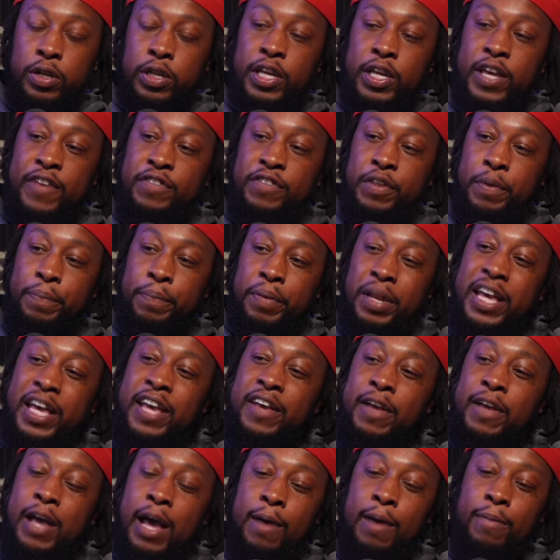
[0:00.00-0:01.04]
if the
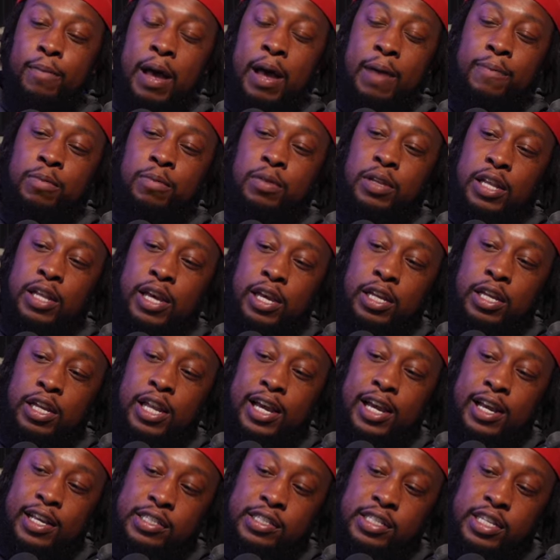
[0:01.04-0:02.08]
plan, I'm, I'm like,
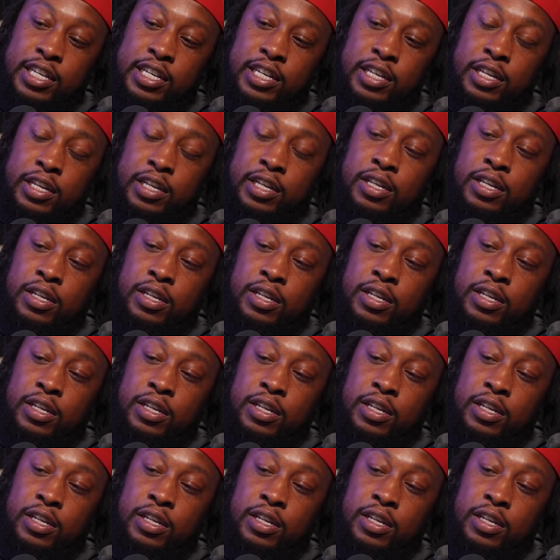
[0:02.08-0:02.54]
like I said,